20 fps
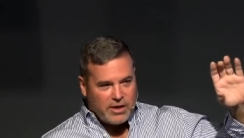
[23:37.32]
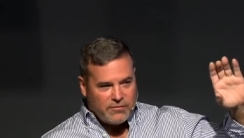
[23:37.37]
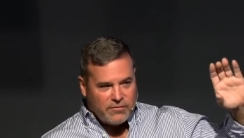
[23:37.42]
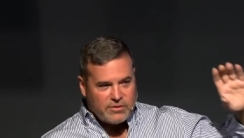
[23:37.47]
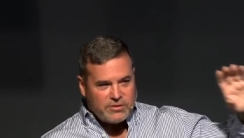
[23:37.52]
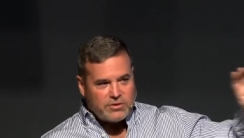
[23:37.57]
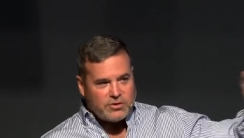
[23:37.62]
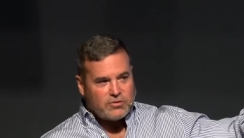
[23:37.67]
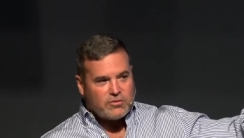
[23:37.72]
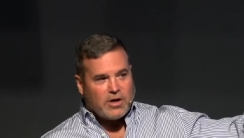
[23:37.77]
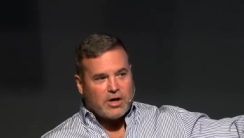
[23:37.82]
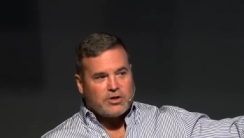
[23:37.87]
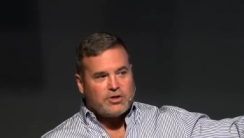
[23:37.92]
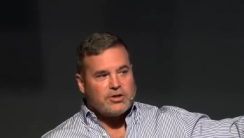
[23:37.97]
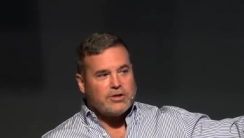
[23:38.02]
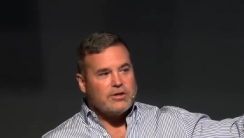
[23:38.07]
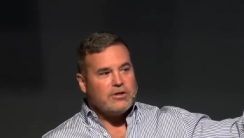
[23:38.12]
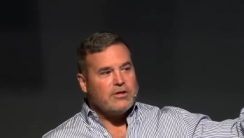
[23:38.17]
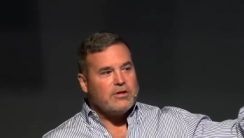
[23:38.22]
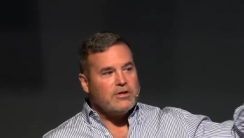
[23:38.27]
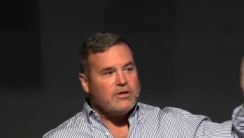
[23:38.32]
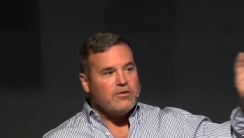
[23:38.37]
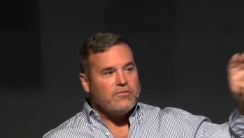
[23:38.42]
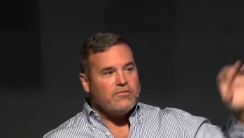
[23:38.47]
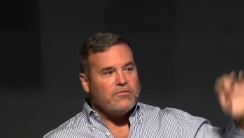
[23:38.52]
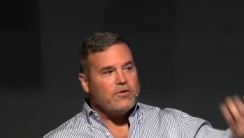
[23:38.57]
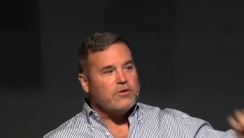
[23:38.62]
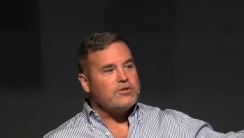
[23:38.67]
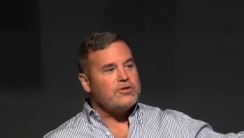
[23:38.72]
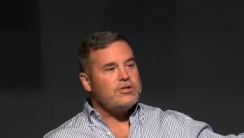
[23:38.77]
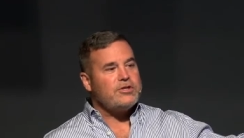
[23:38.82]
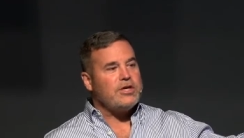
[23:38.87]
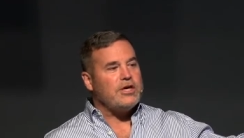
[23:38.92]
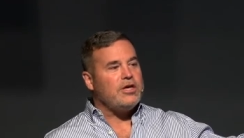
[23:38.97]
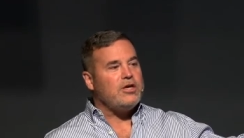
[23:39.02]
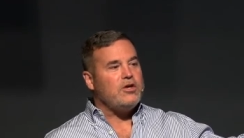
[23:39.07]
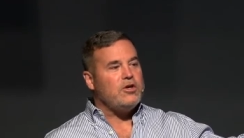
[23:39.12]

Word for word: of instruction, the first thing